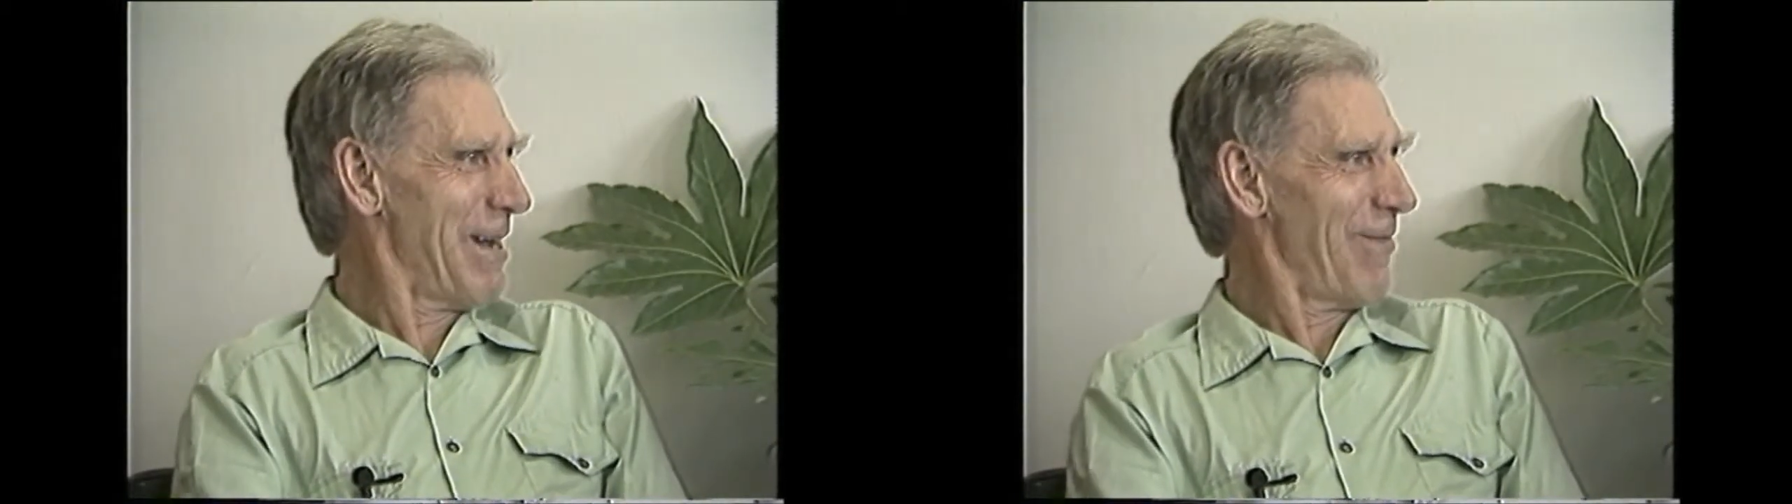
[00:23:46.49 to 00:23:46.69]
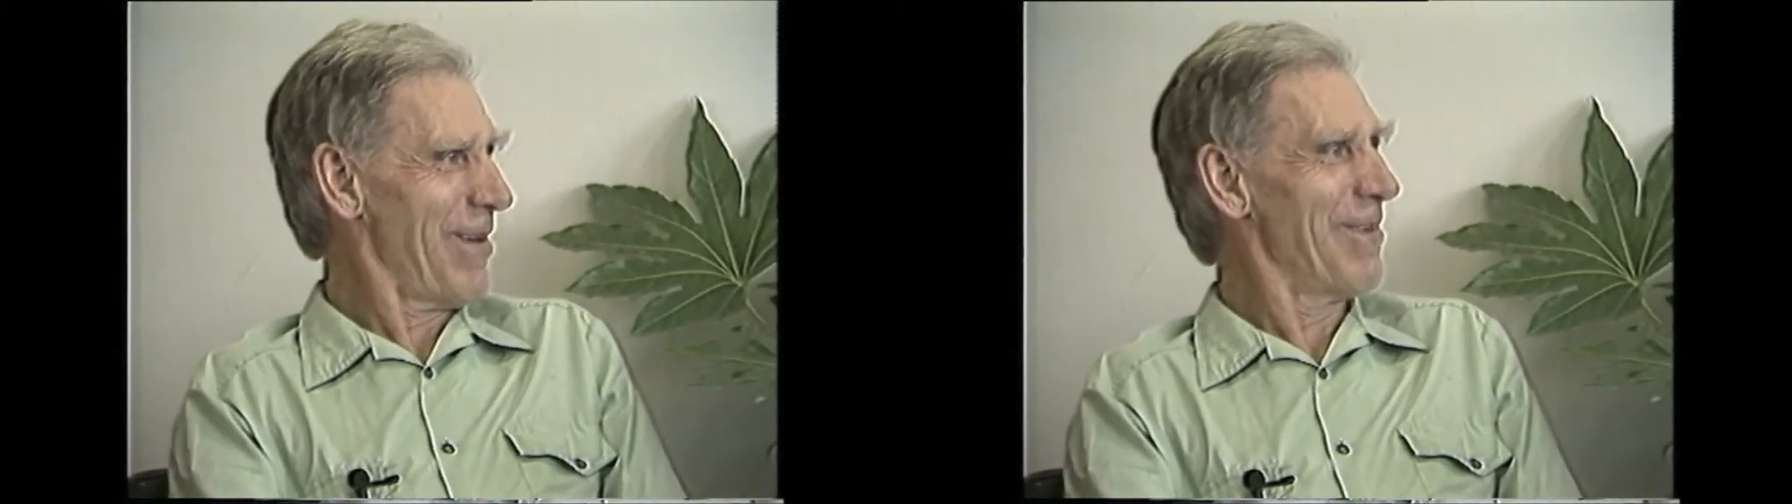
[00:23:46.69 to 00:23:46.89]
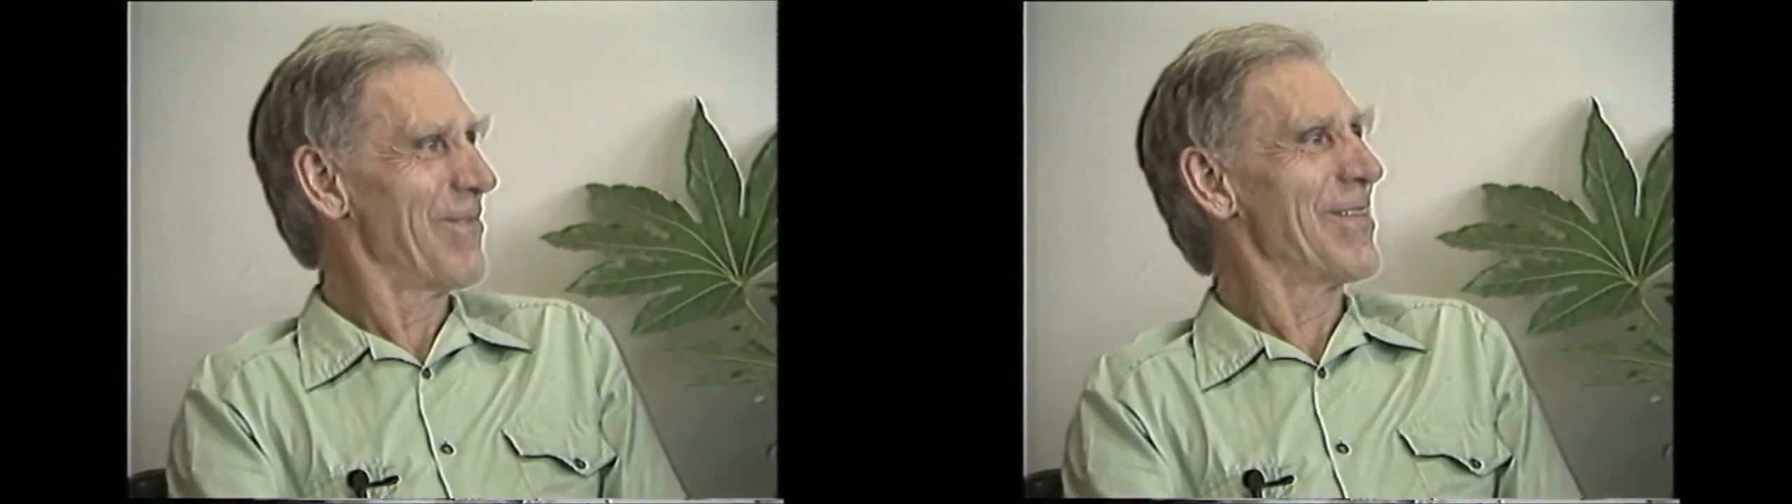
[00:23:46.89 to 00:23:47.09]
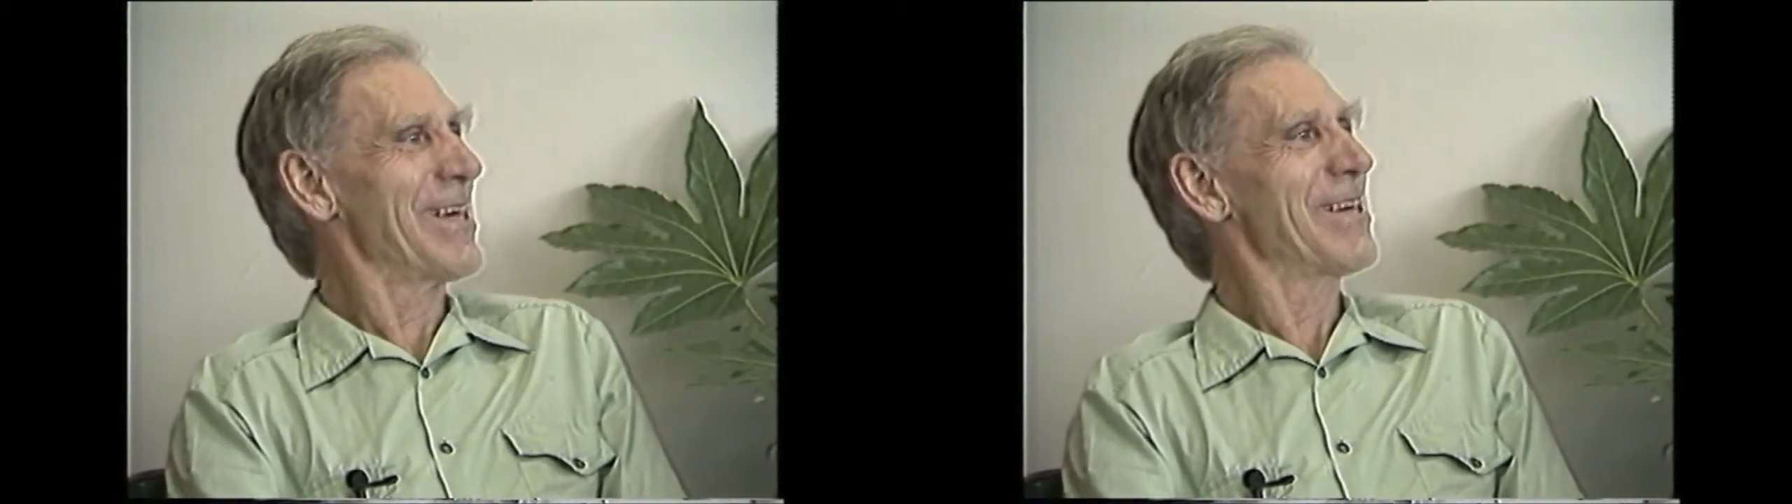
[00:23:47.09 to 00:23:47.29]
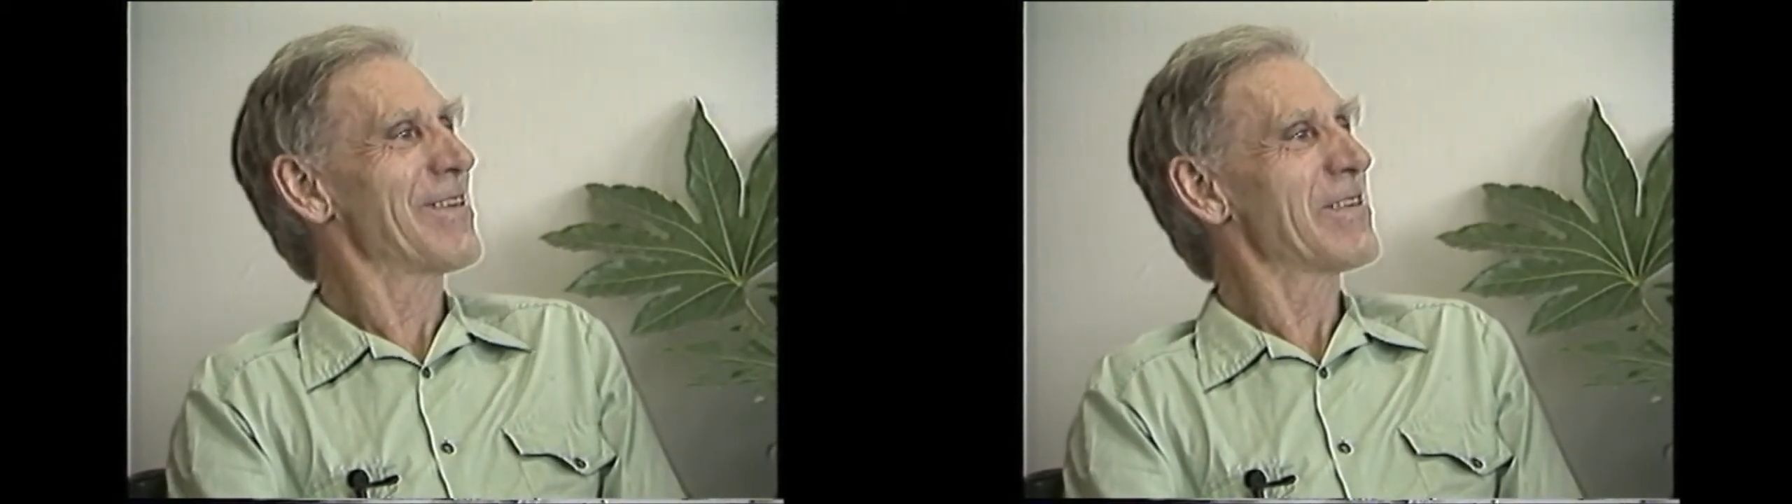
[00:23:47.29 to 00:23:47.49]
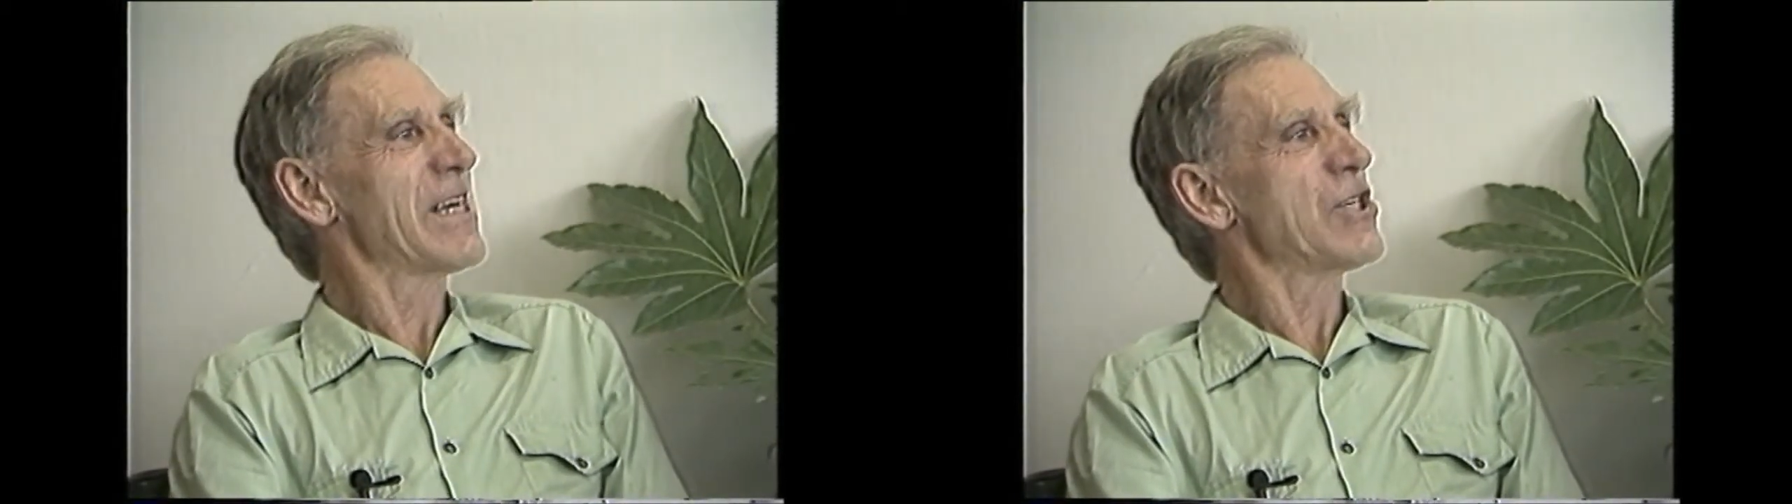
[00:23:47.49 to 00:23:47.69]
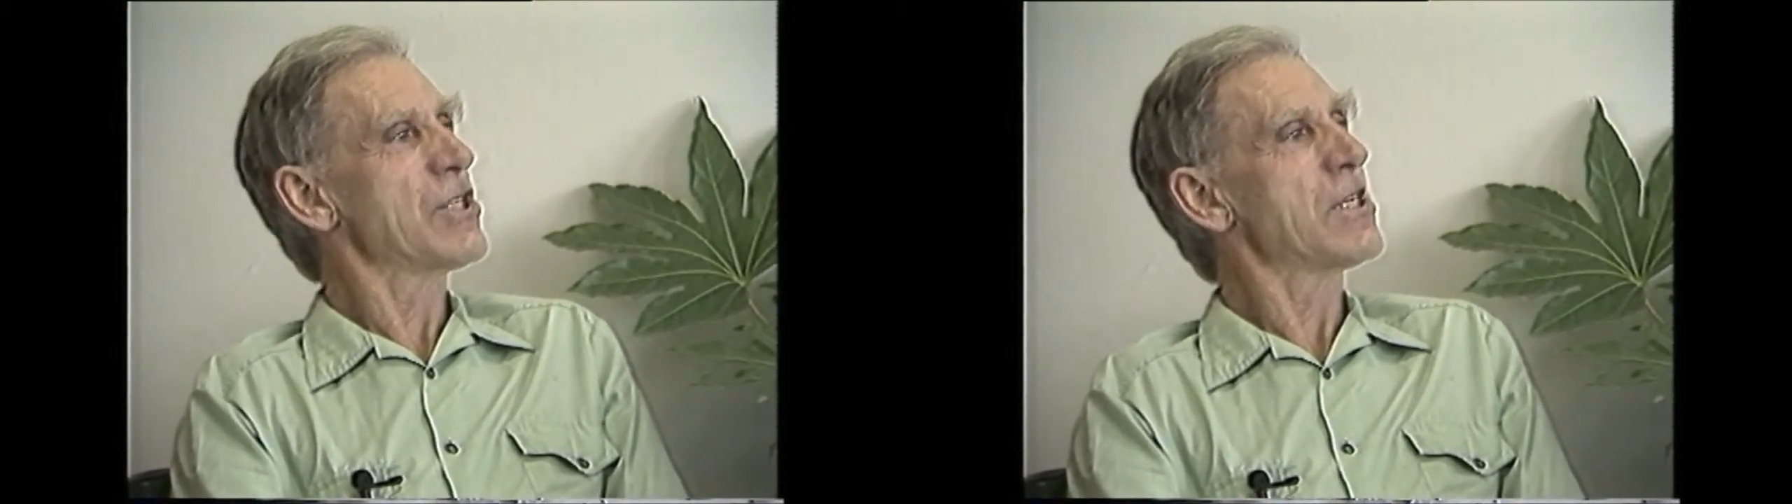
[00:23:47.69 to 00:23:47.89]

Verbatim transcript: level of the station.